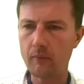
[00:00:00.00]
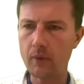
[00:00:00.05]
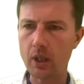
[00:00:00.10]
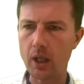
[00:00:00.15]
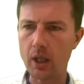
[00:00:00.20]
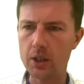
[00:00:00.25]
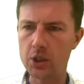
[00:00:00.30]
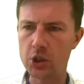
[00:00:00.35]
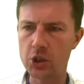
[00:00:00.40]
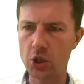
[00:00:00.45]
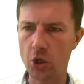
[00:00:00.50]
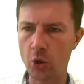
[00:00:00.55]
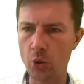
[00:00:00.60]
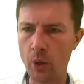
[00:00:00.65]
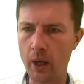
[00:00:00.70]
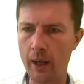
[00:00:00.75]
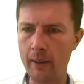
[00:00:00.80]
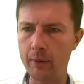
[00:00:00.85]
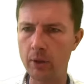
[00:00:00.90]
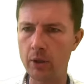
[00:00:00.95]

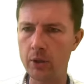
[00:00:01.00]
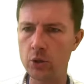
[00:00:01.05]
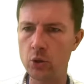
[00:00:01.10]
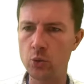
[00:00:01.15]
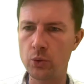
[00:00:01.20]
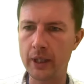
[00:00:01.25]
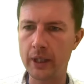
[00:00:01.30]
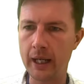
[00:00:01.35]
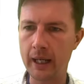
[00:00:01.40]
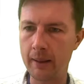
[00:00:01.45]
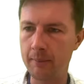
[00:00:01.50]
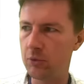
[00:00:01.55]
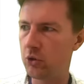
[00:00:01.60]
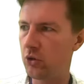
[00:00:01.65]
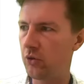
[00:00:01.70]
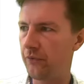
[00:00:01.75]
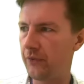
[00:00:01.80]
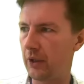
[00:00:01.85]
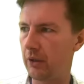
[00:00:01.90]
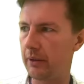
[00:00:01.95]
So I'm going to come
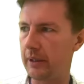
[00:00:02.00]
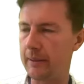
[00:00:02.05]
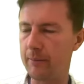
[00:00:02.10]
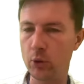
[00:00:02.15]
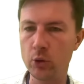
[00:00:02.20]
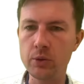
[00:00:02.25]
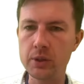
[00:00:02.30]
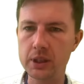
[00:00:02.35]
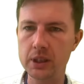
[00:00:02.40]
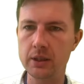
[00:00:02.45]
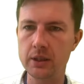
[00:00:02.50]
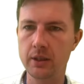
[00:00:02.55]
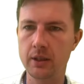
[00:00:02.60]
to variables